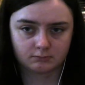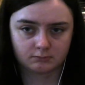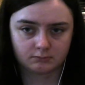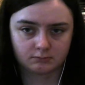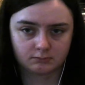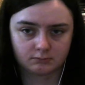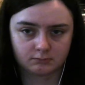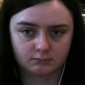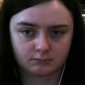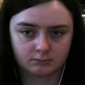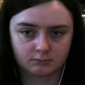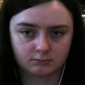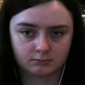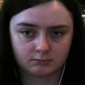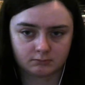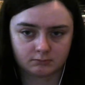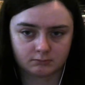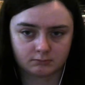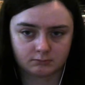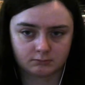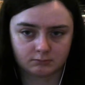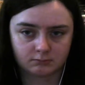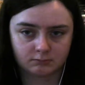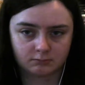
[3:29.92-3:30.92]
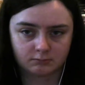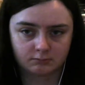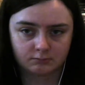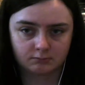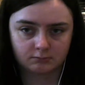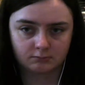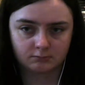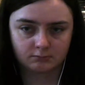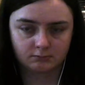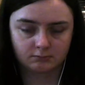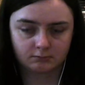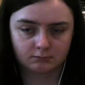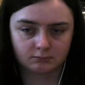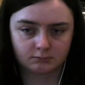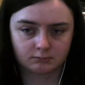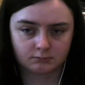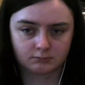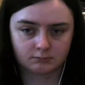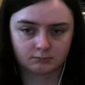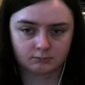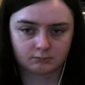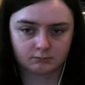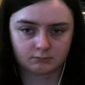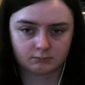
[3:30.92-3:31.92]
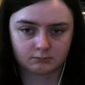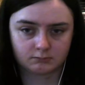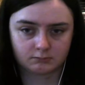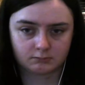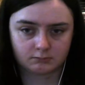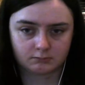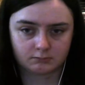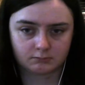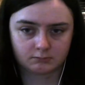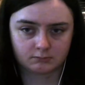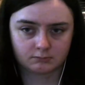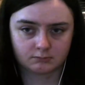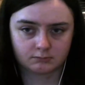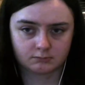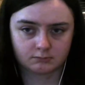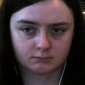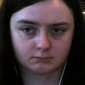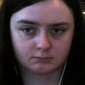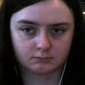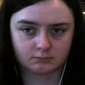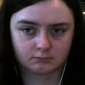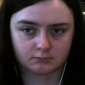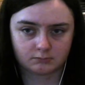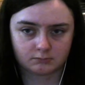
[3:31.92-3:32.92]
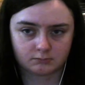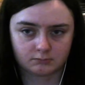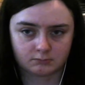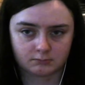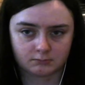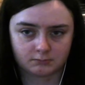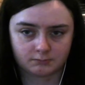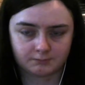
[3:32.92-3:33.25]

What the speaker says: This person isn't speaking.